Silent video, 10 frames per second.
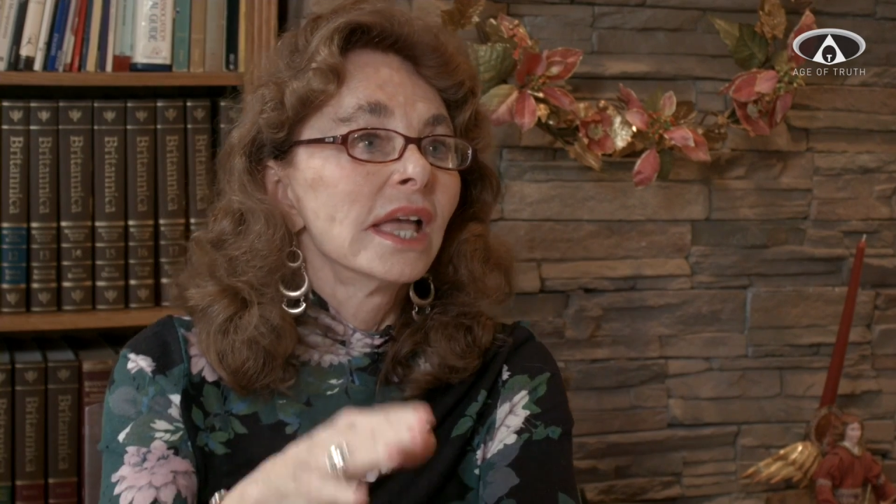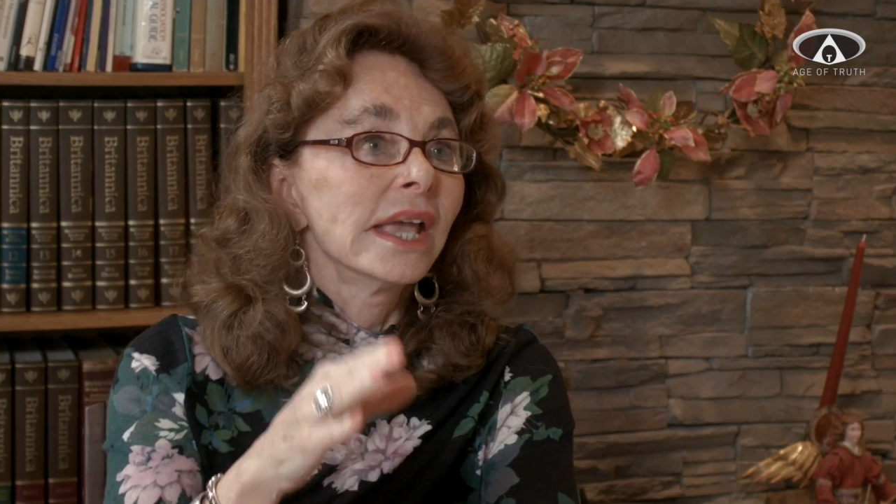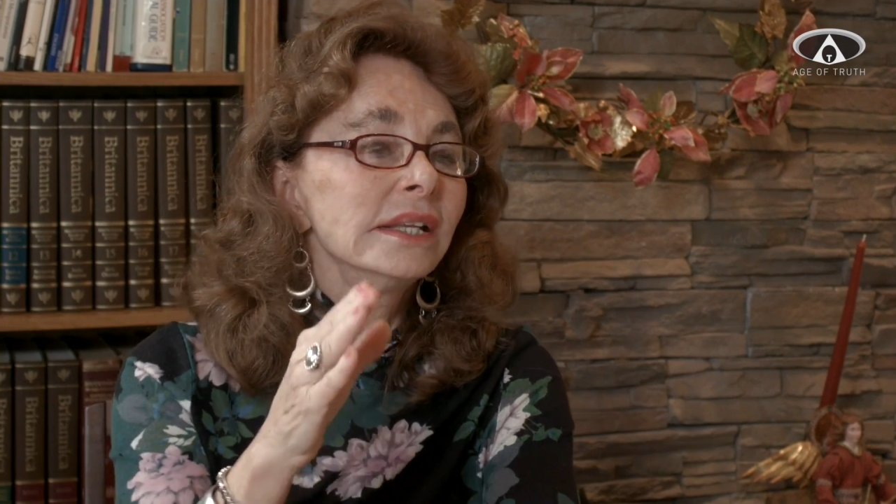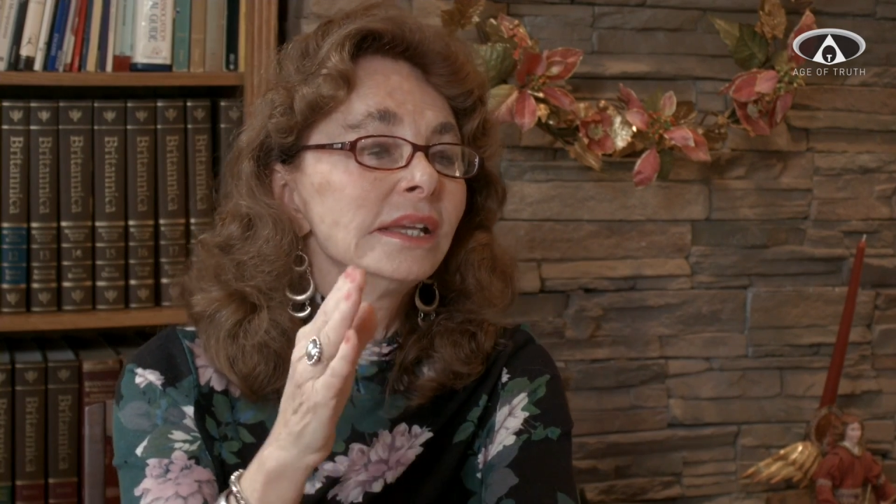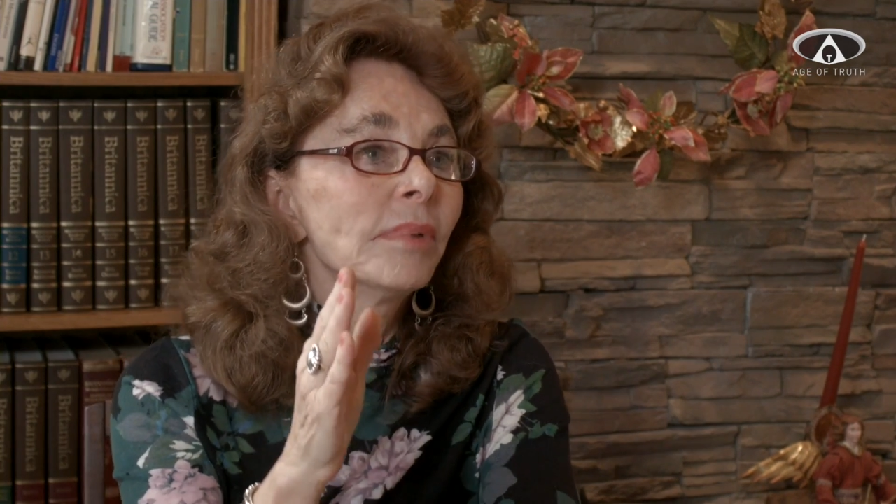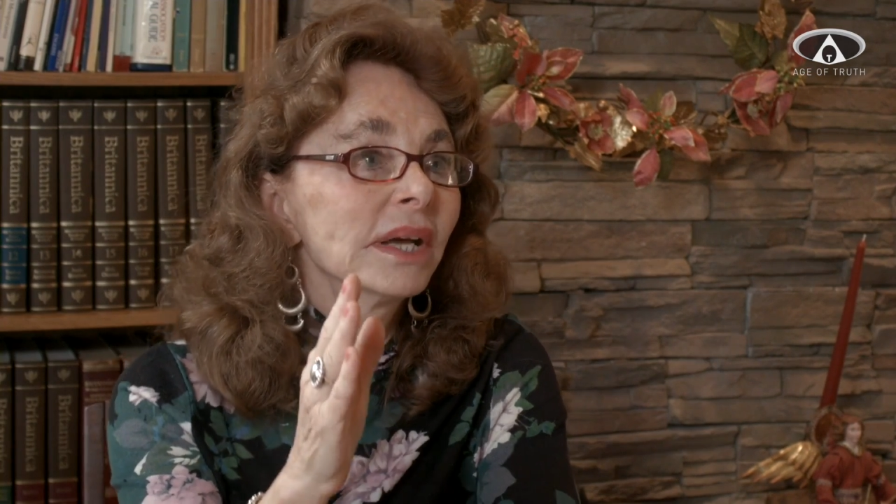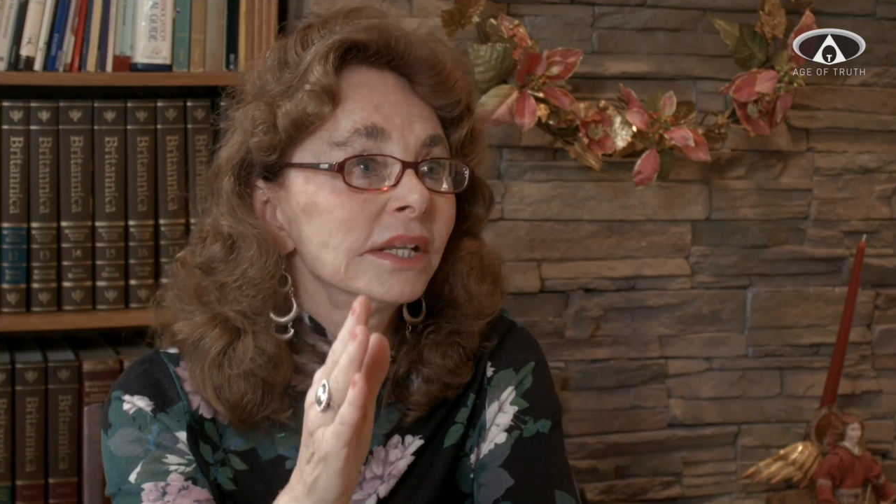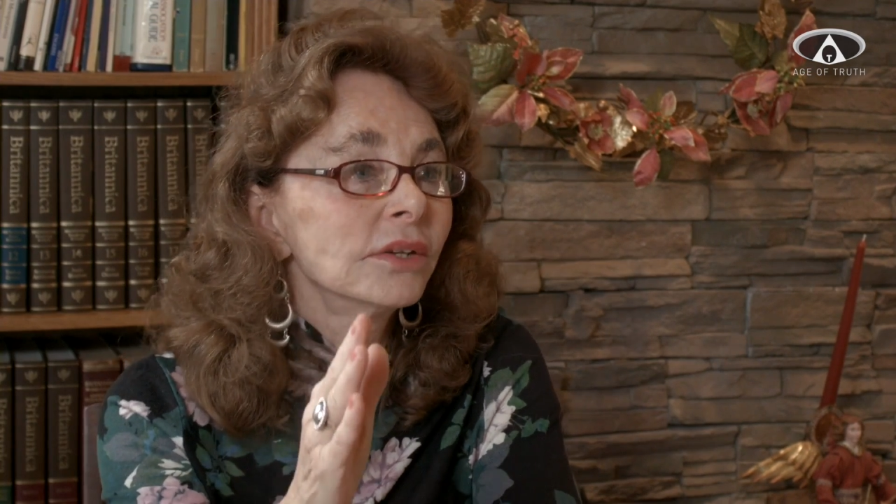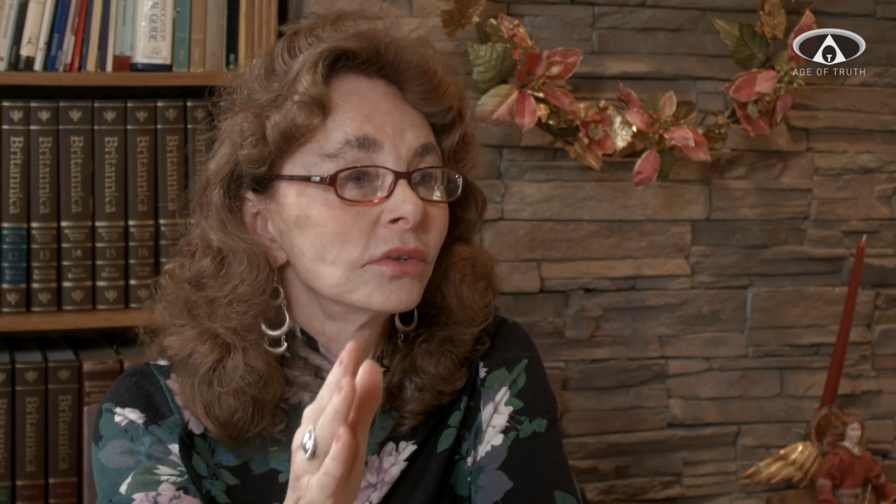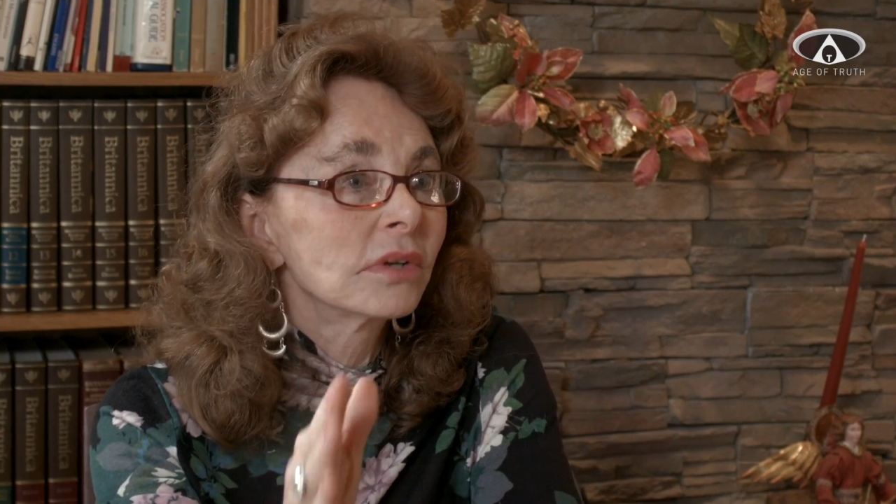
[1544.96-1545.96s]

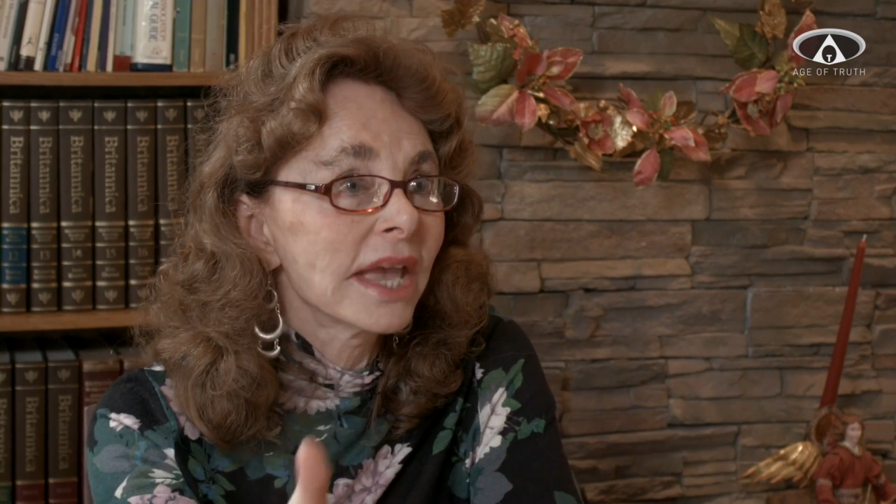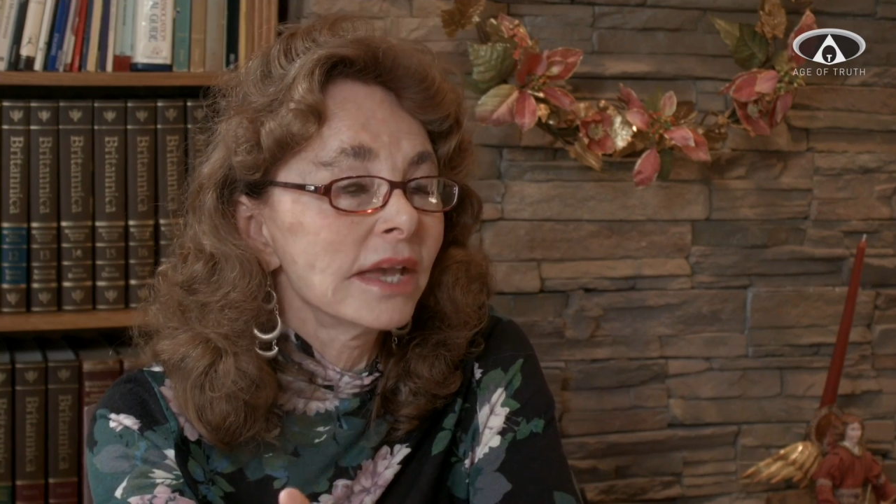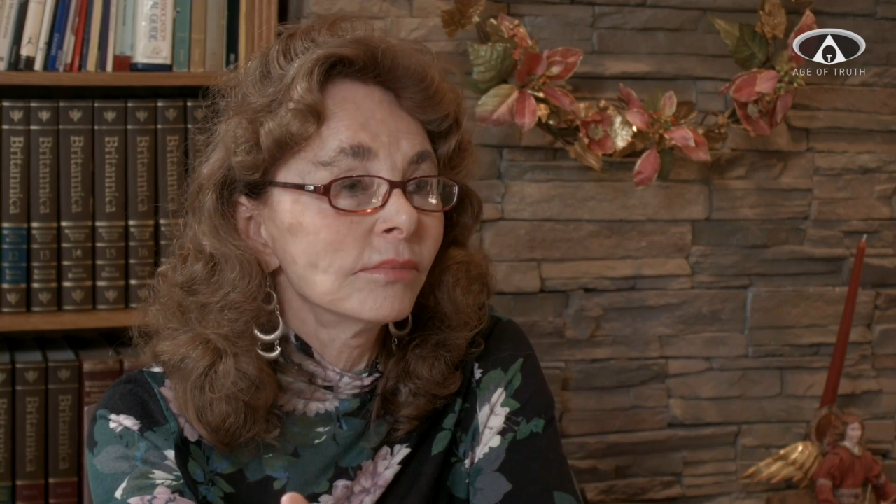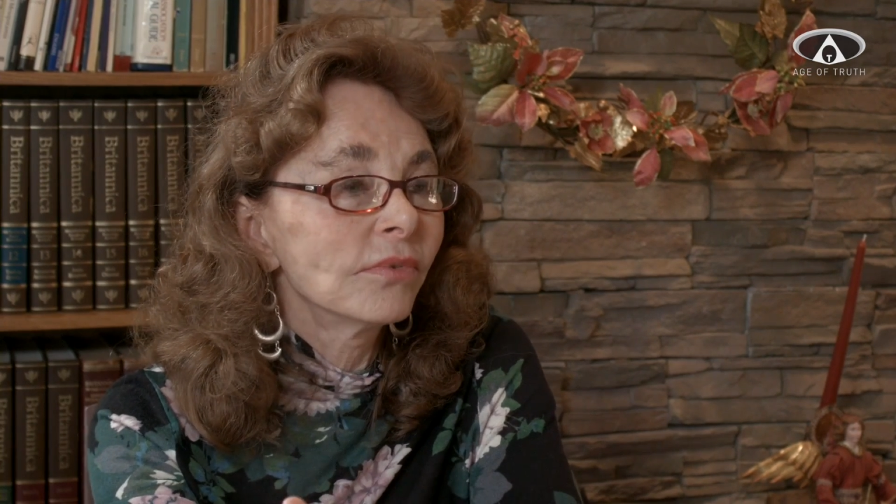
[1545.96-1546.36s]
Anybody who came